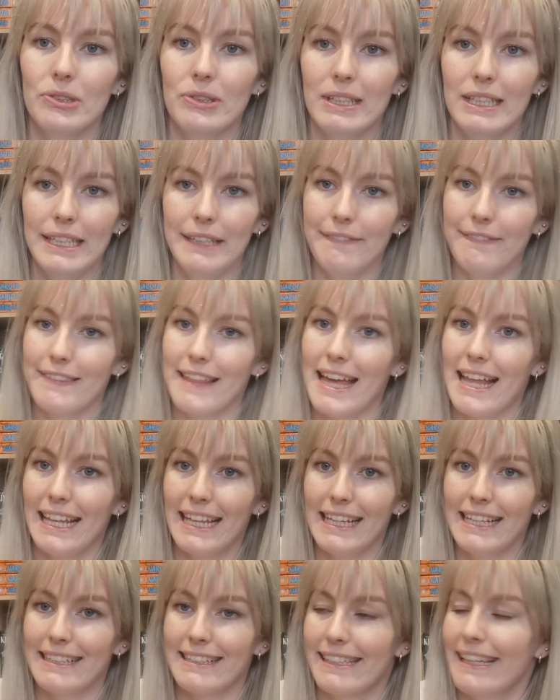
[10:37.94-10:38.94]
to leave their
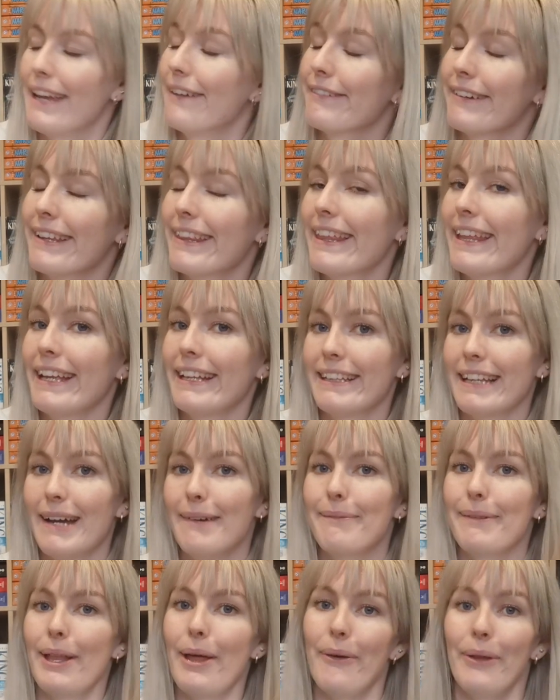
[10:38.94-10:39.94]
links and everything
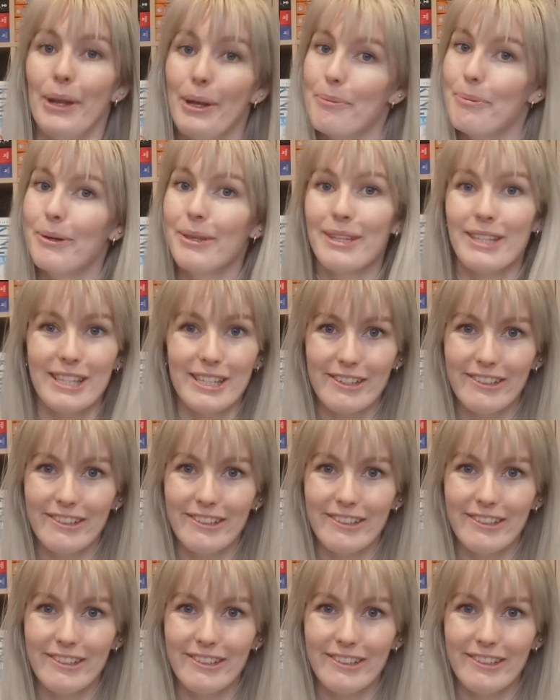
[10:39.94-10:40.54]
down below and up on the